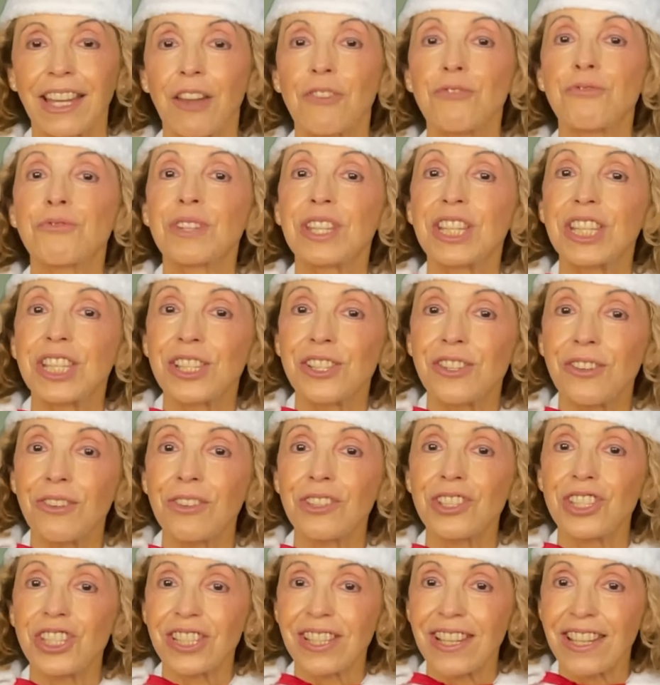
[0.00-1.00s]

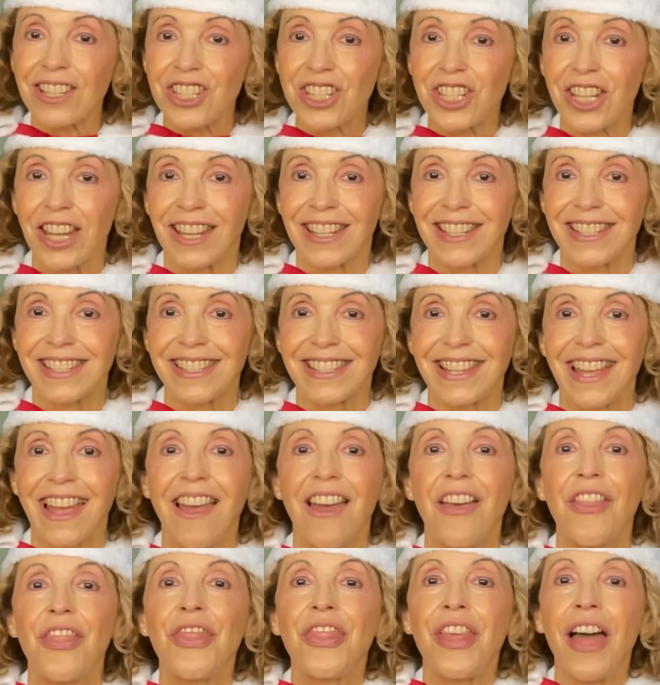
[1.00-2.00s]
research suggests
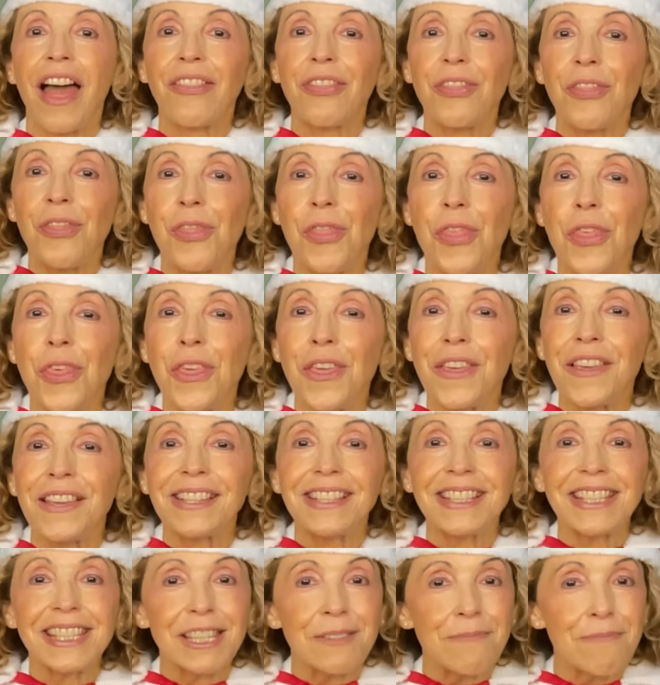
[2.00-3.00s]
that
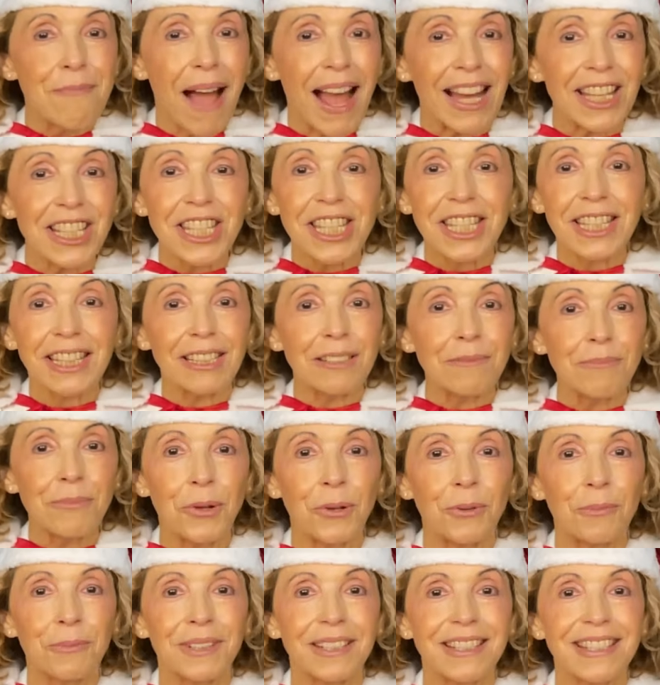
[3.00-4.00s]
these magical
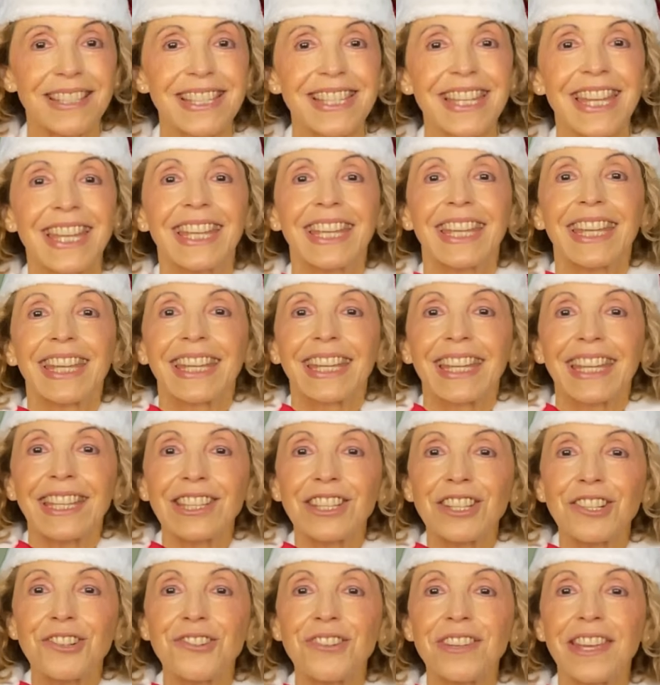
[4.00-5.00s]
moments
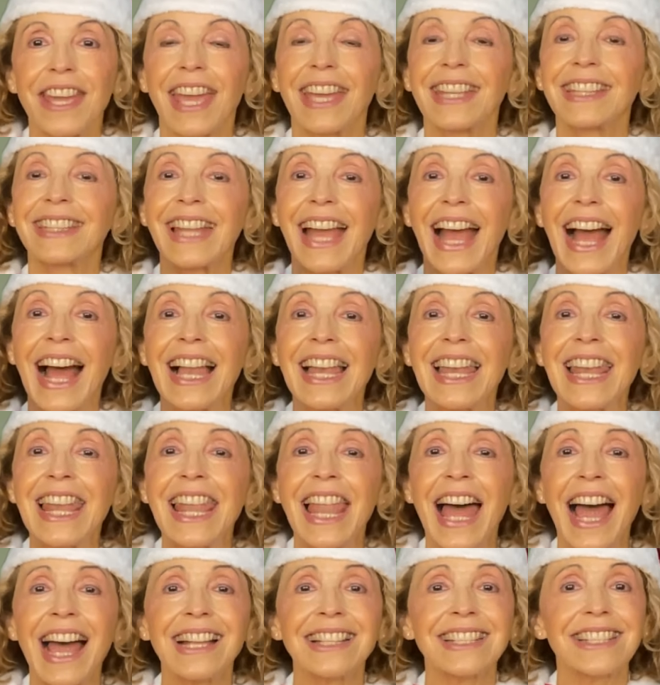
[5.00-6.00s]
can create a
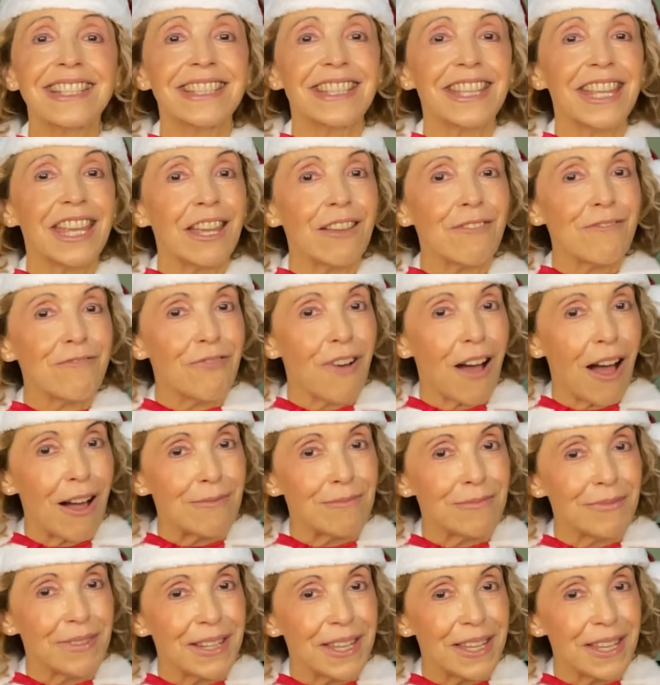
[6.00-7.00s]
lasting
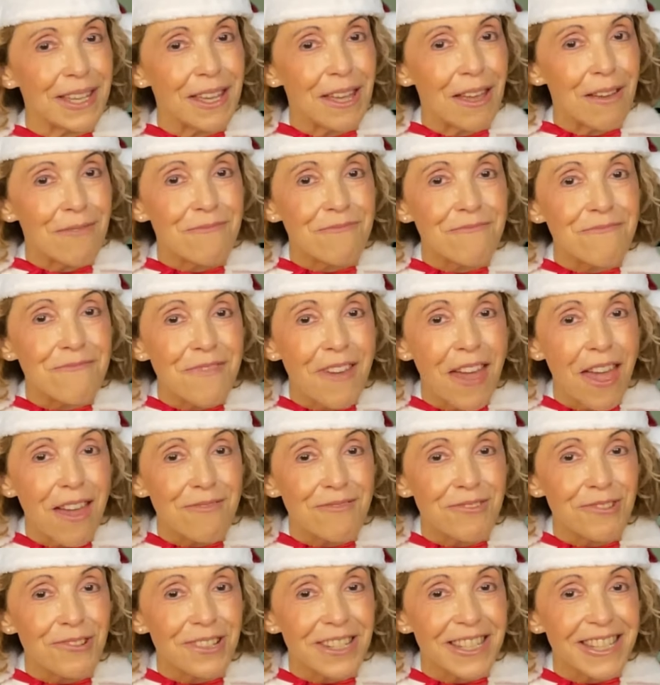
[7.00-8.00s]
family
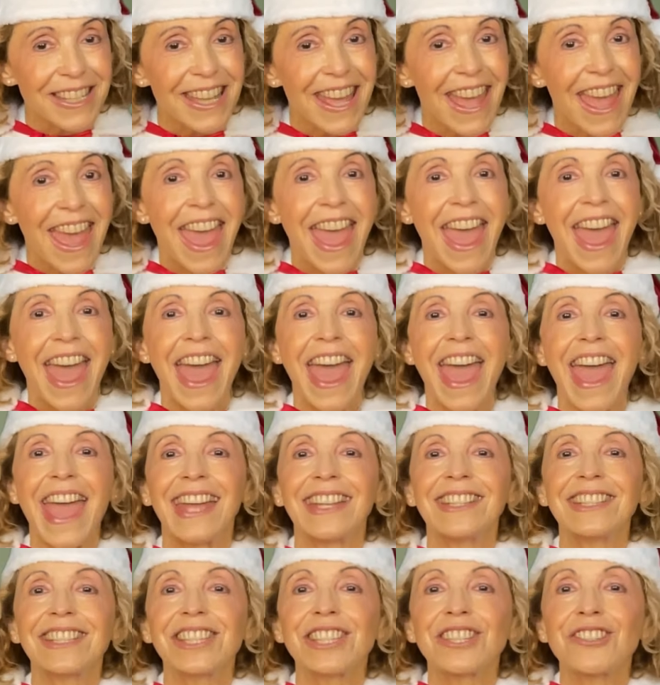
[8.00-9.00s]
memory
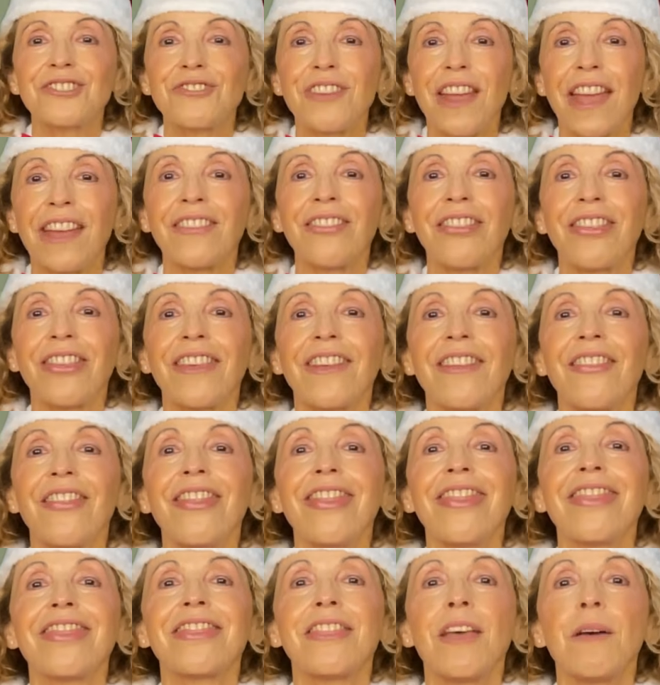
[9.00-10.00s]
and
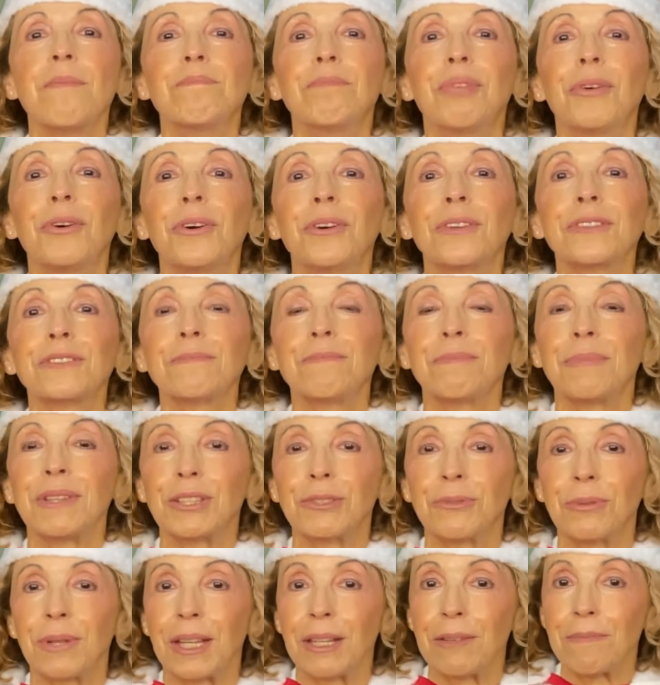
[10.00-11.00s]
strengthen the bond
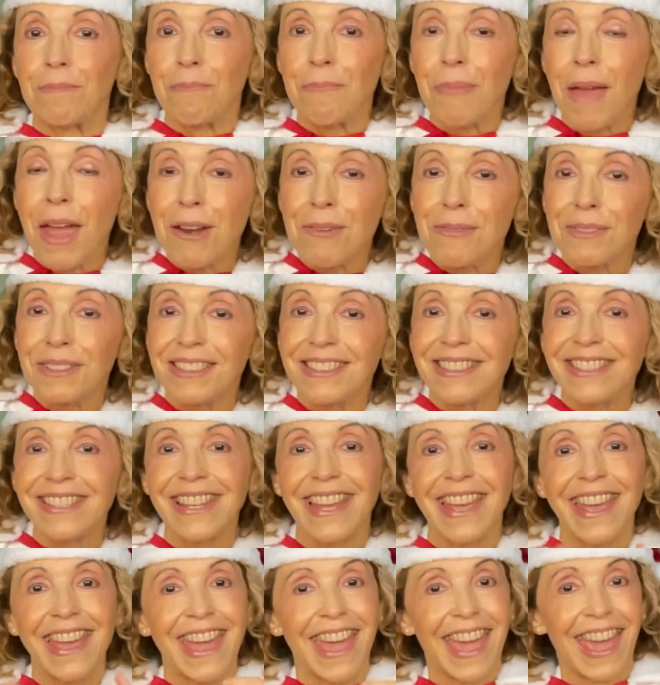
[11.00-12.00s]
between parents
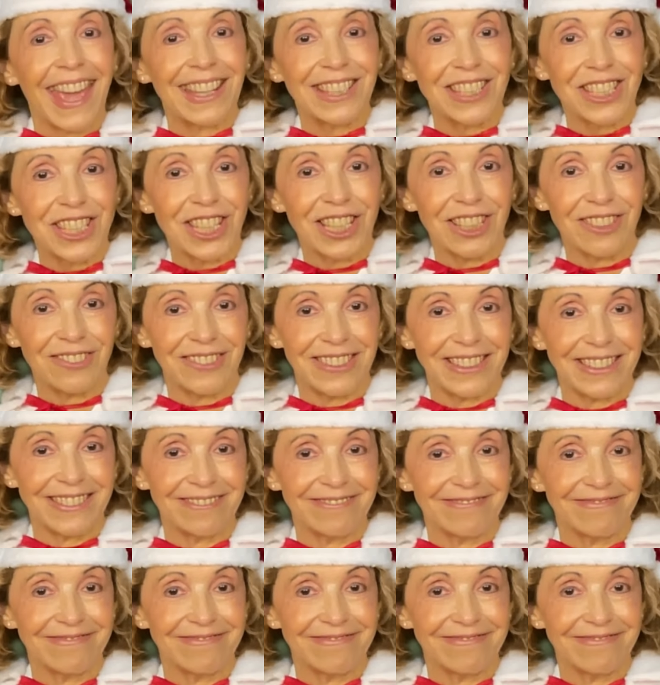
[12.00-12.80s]
and children.